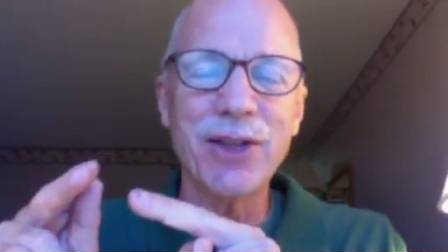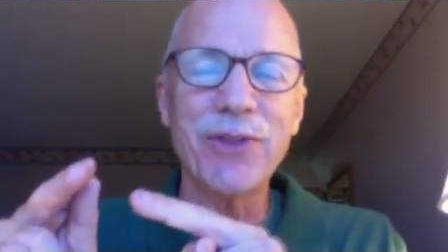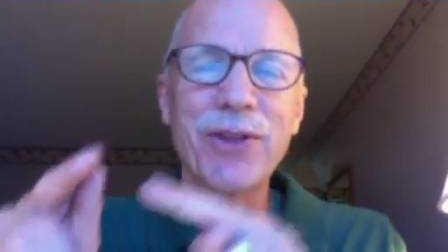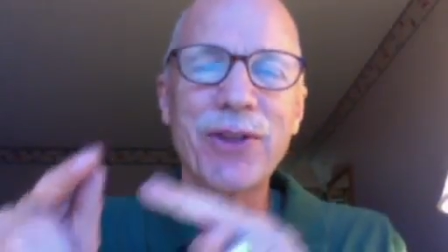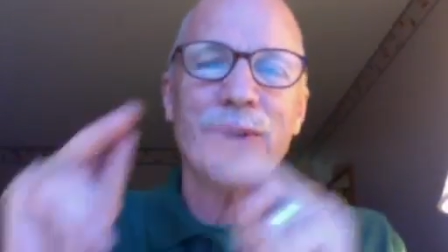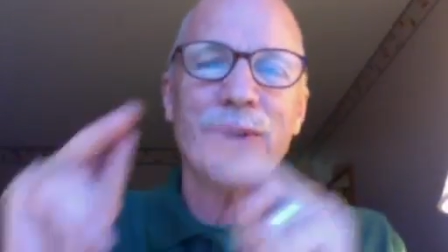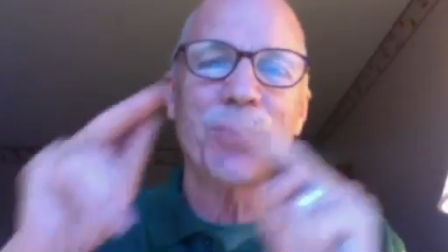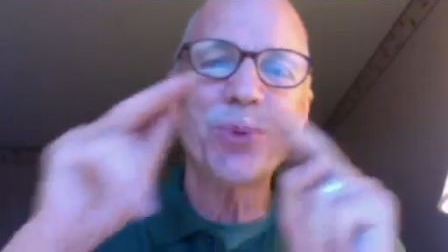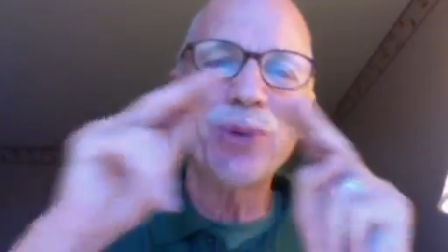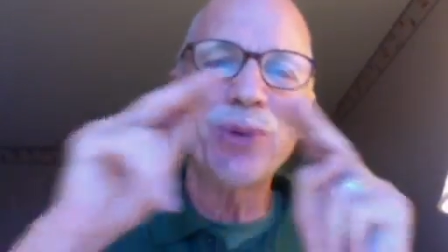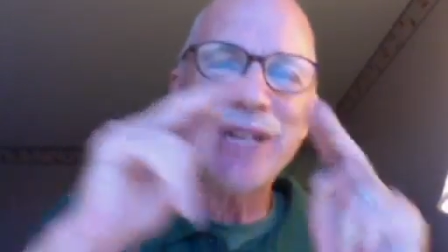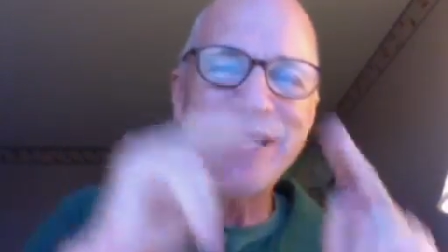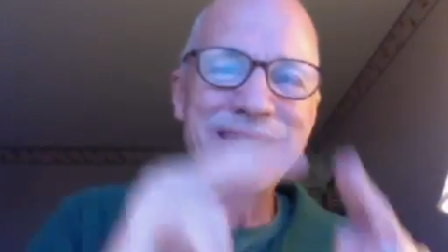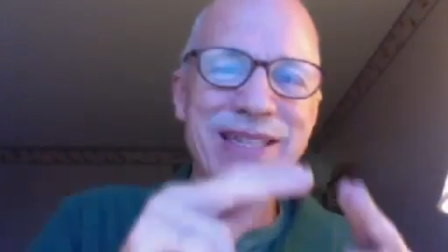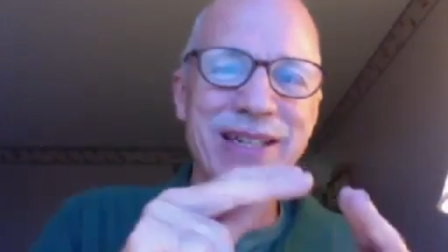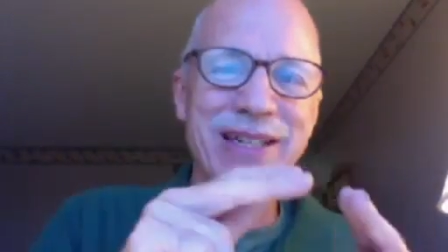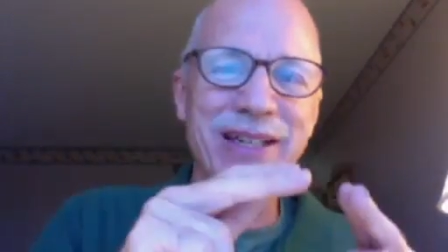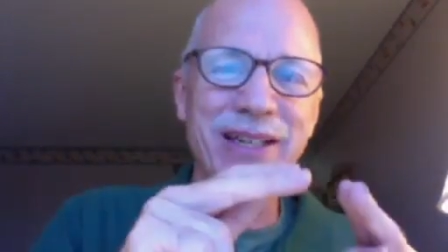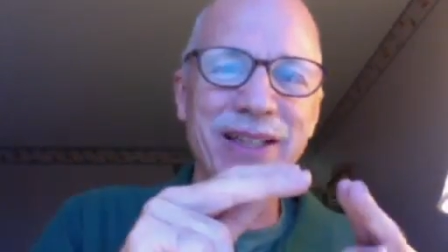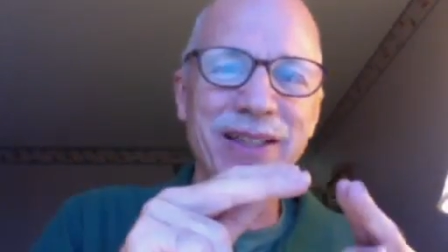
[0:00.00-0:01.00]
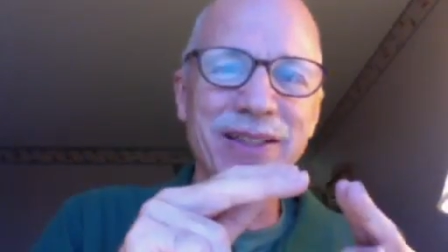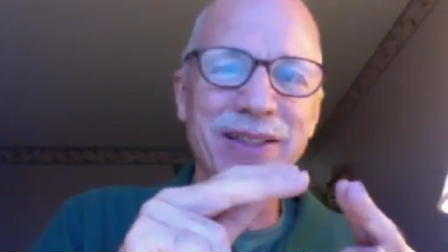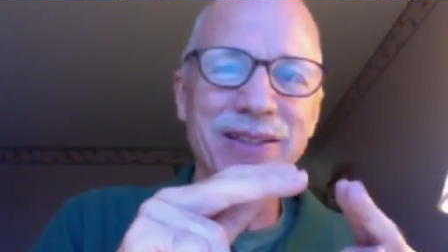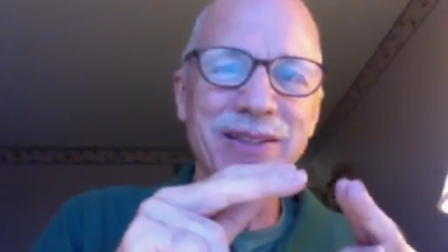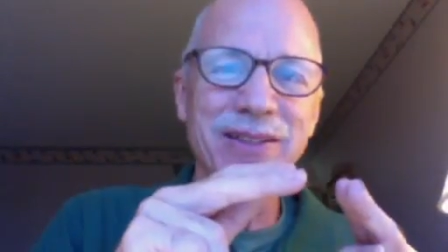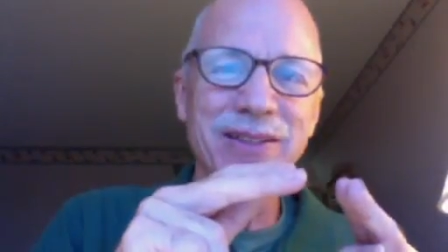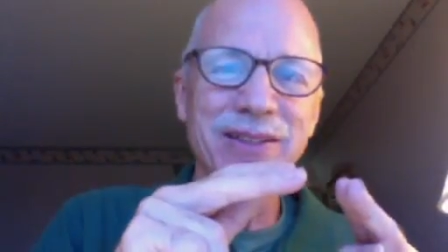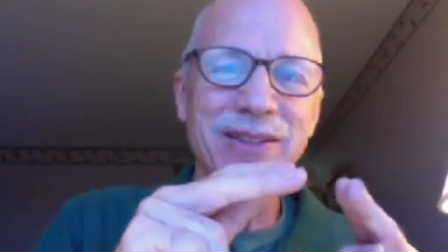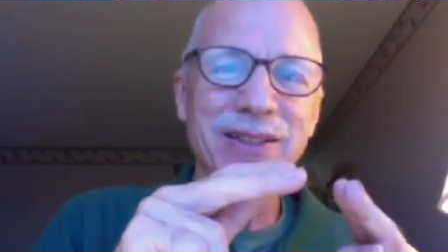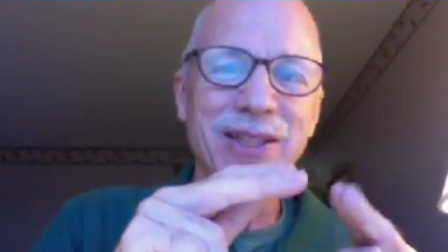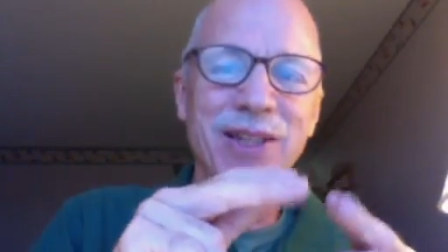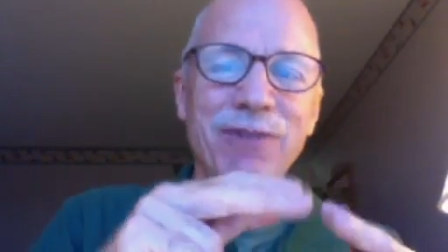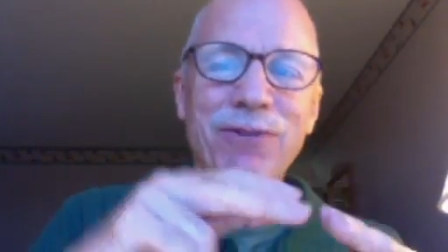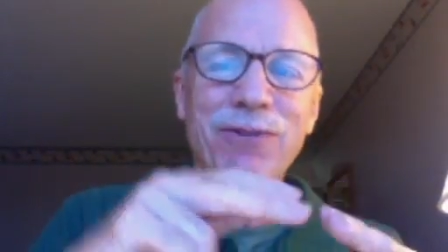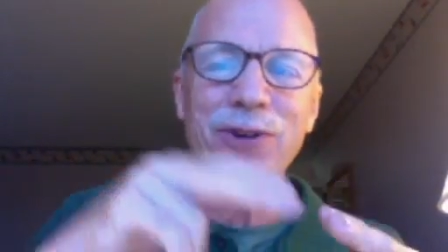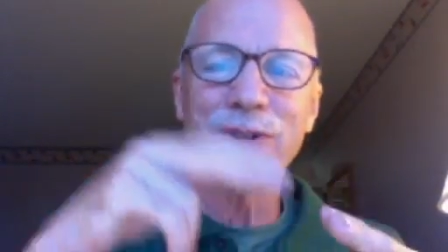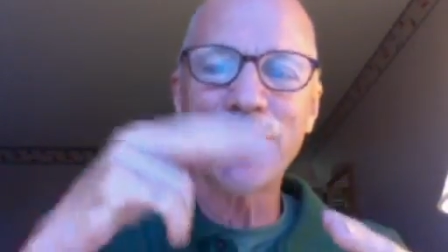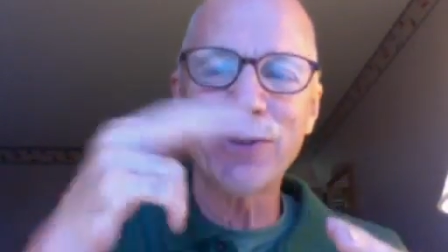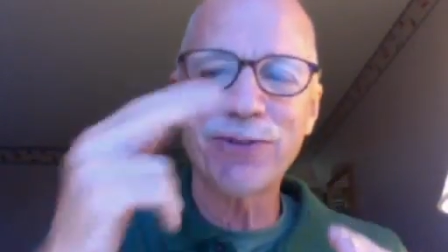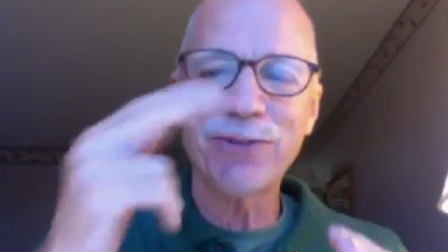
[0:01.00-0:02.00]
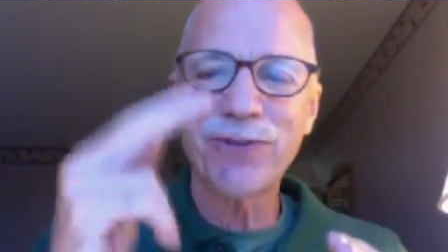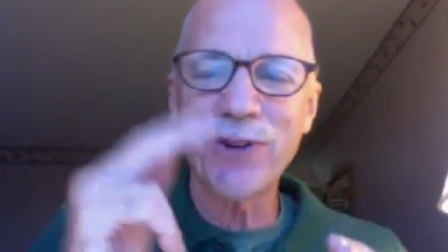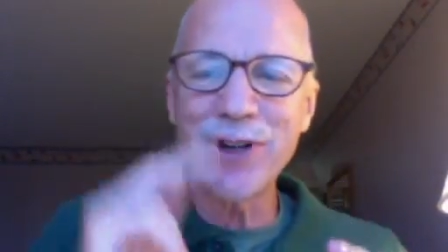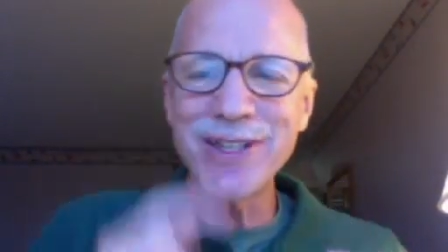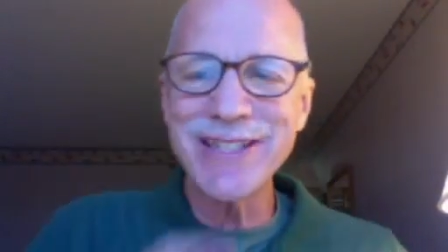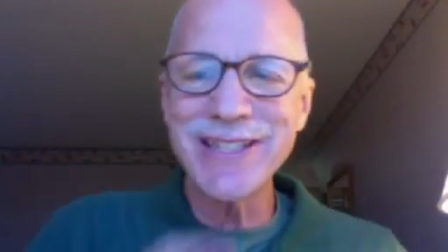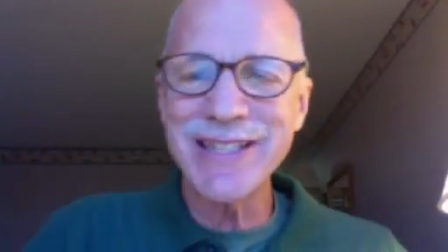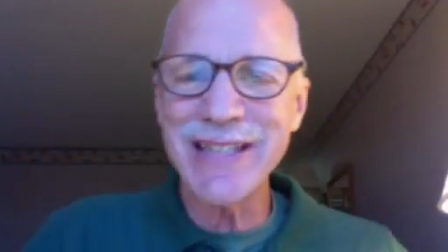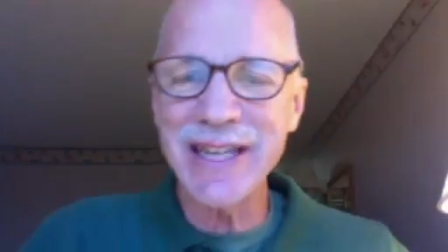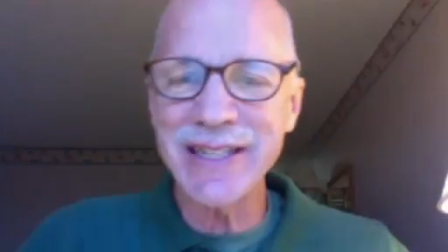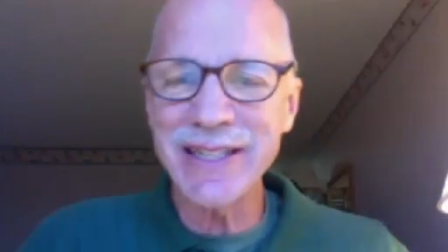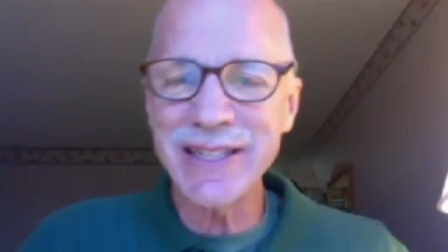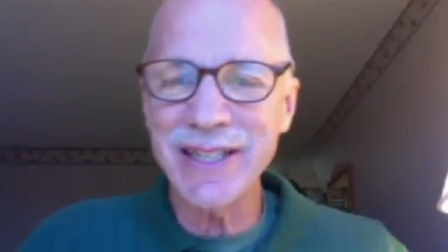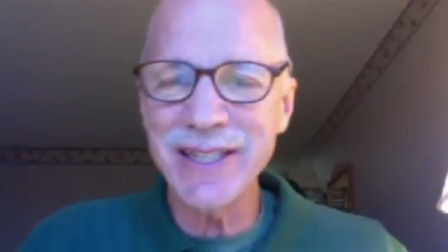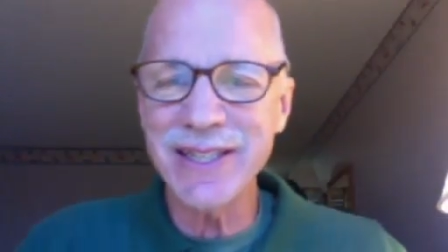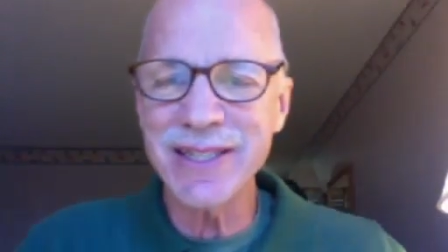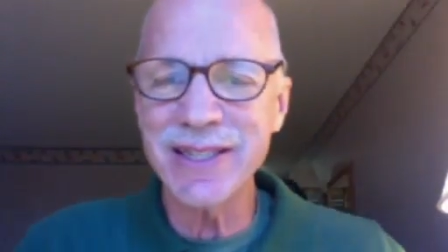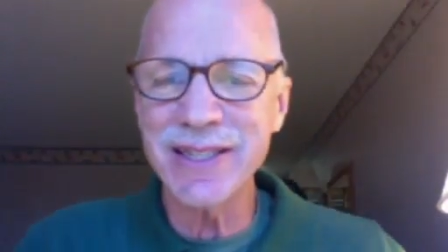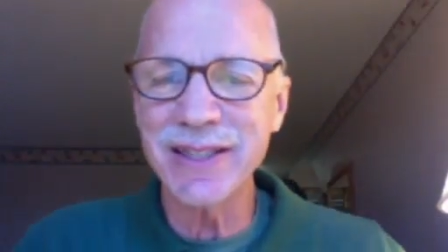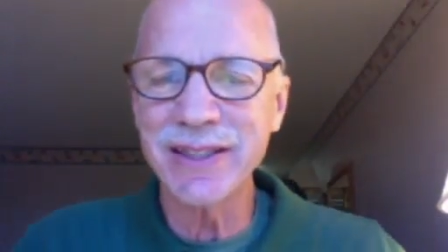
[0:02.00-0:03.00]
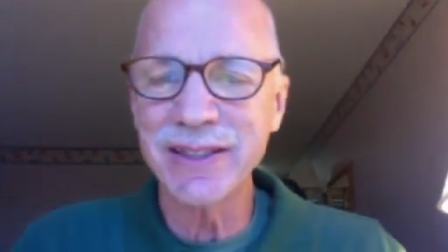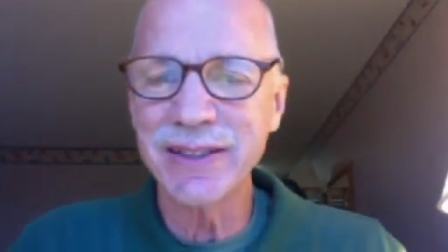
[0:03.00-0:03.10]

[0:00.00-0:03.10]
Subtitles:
their reasoning for the first sentence?